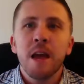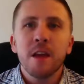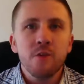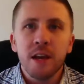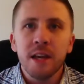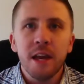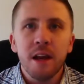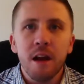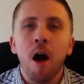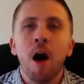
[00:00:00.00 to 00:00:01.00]
that you can
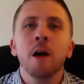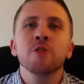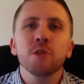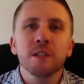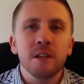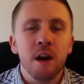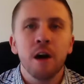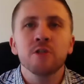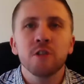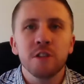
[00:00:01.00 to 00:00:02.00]
get hundreds and
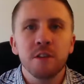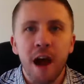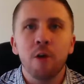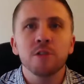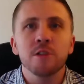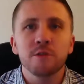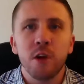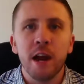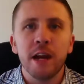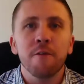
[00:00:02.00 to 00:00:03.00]
hundreds of hours of
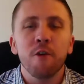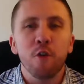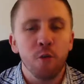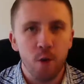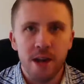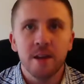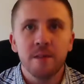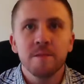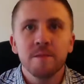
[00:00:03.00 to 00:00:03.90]
training for free.